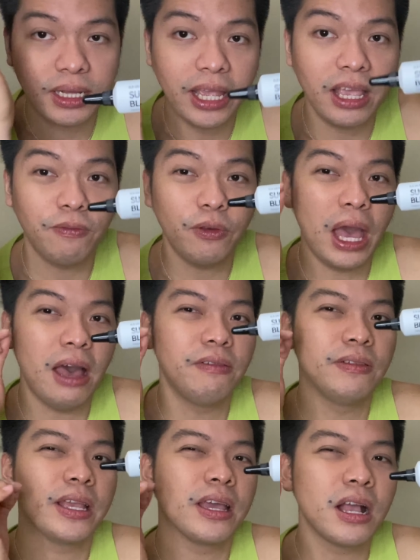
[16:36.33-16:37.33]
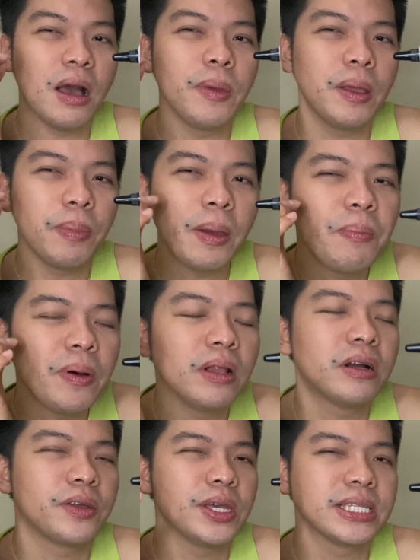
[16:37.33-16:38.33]
Like if you have like a coming pimple
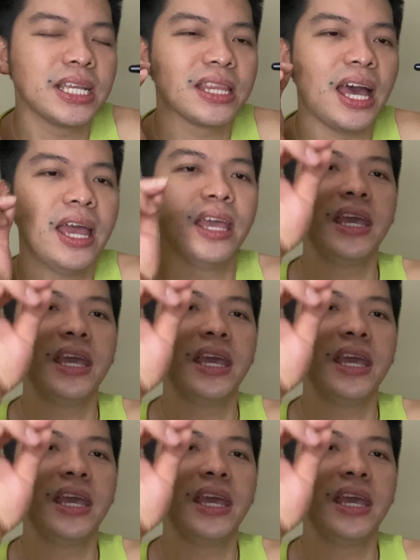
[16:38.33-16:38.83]
or things like that,